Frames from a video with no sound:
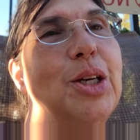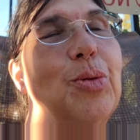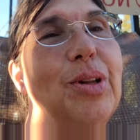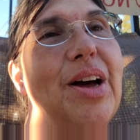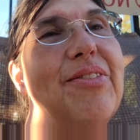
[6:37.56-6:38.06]

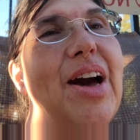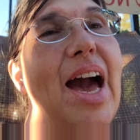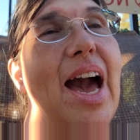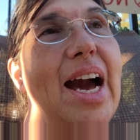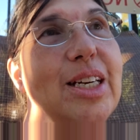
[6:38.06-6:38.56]
You will have
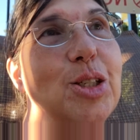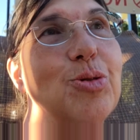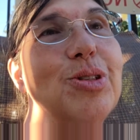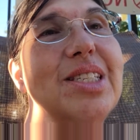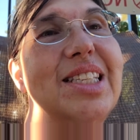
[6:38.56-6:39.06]

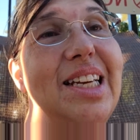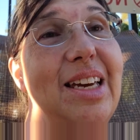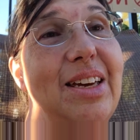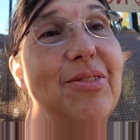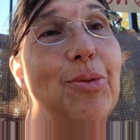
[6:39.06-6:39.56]
extra
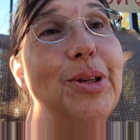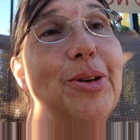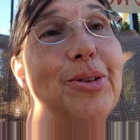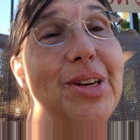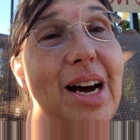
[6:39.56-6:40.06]
sleeve when
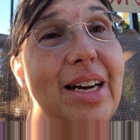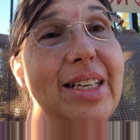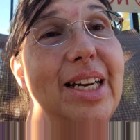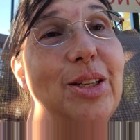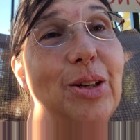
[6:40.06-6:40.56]
you're done
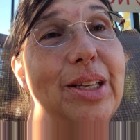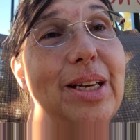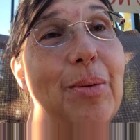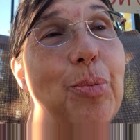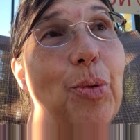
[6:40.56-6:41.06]
and you'll end
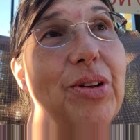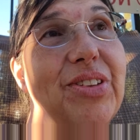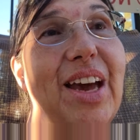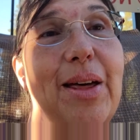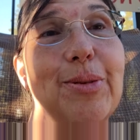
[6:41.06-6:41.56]
up
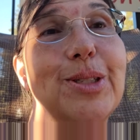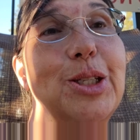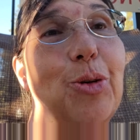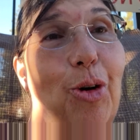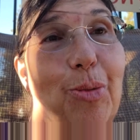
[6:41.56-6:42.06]
with gathers
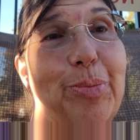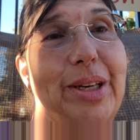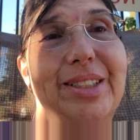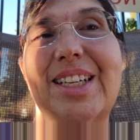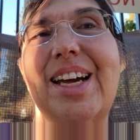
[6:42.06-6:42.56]
in your
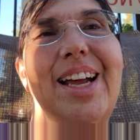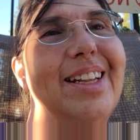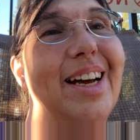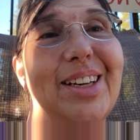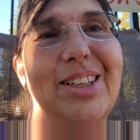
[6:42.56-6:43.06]
armpit.
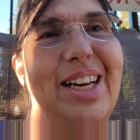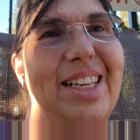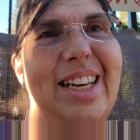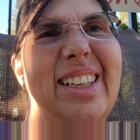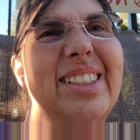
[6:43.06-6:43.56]
Not a good
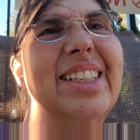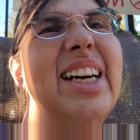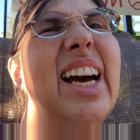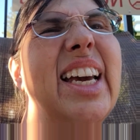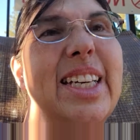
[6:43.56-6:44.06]
idea.
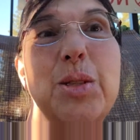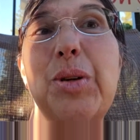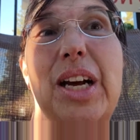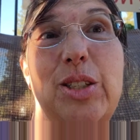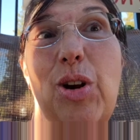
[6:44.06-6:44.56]
Guess
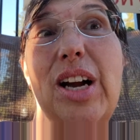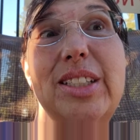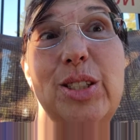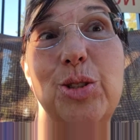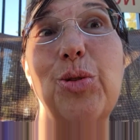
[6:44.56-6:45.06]
what I
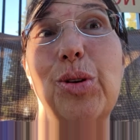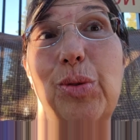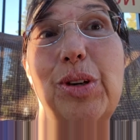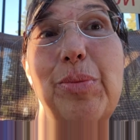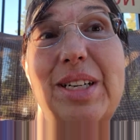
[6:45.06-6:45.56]
tried to do on
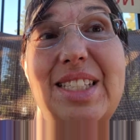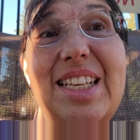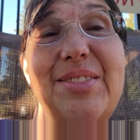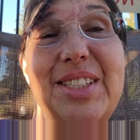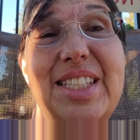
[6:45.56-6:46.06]
one of my
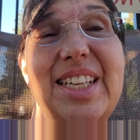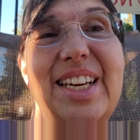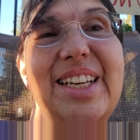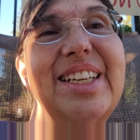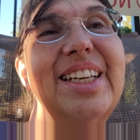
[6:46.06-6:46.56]
sleeves
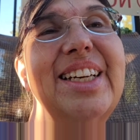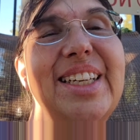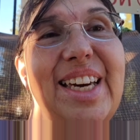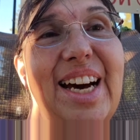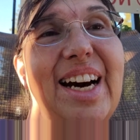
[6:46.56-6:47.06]
today?
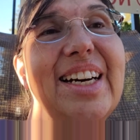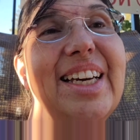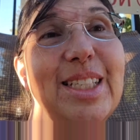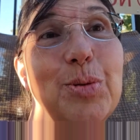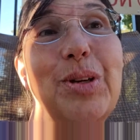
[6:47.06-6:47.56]
Yeah,
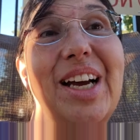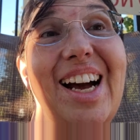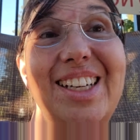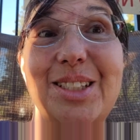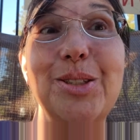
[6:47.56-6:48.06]
guess what I
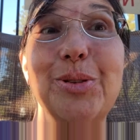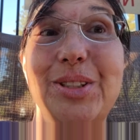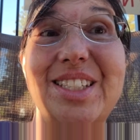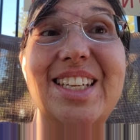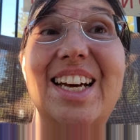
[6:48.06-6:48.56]
got to do
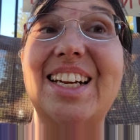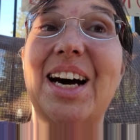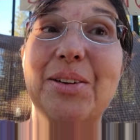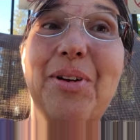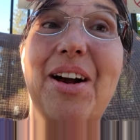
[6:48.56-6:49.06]
instead?
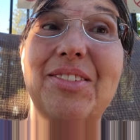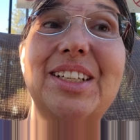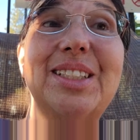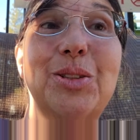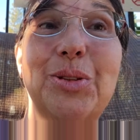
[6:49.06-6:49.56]
Unravel
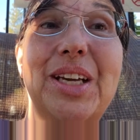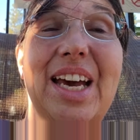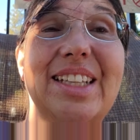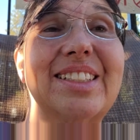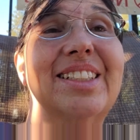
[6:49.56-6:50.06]
it and do it
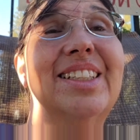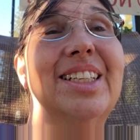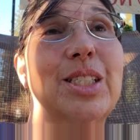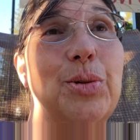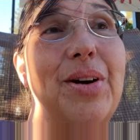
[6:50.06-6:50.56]
again.
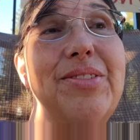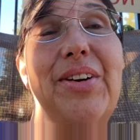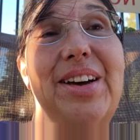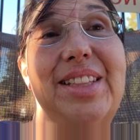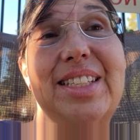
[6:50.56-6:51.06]
So I've
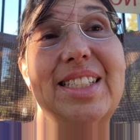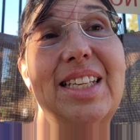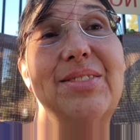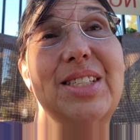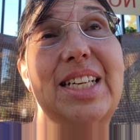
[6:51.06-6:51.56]
now had these
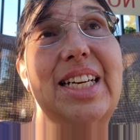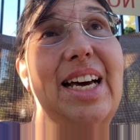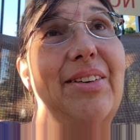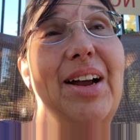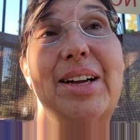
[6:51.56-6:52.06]
sleeves in and
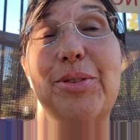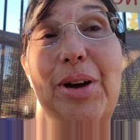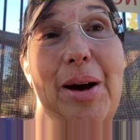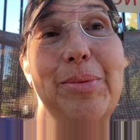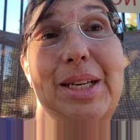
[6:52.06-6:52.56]
out, I don't know
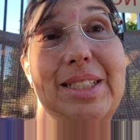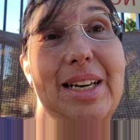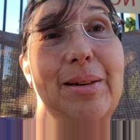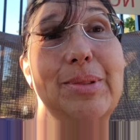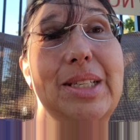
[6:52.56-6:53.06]
how many
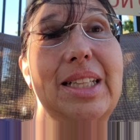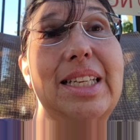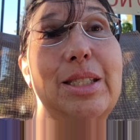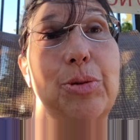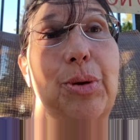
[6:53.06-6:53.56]
times, at
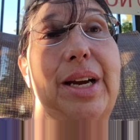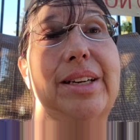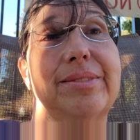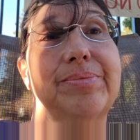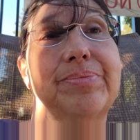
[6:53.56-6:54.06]
least three.
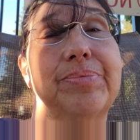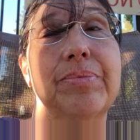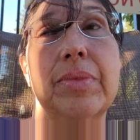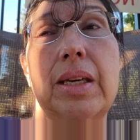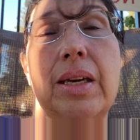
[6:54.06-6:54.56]

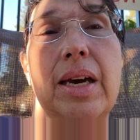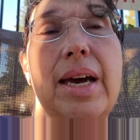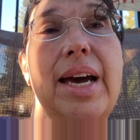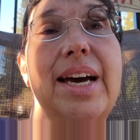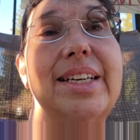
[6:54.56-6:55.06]

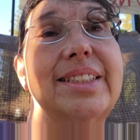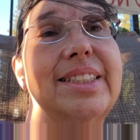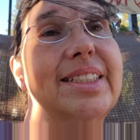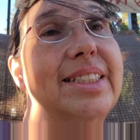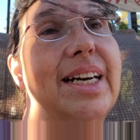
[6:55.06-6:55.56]

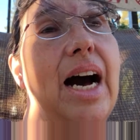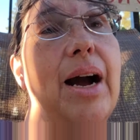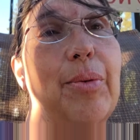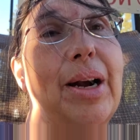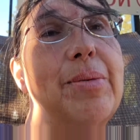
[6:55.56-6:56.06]
And
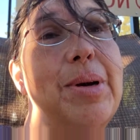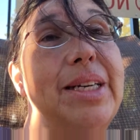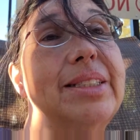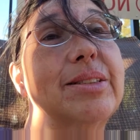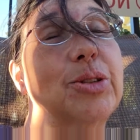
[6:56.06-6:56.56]
I
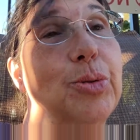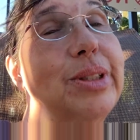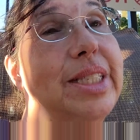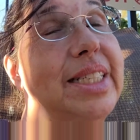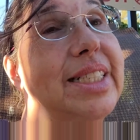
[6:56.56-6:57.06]
recommend do
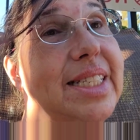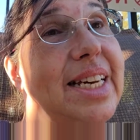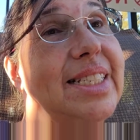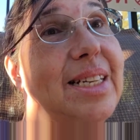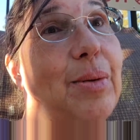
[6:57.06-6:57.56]
what Tina
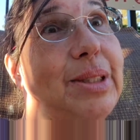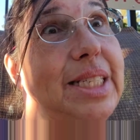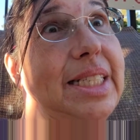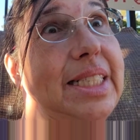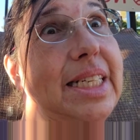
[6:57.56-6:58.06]
says, not what
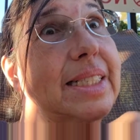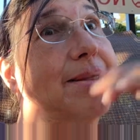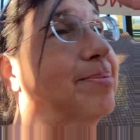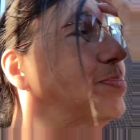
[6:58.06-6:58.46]
Tina does.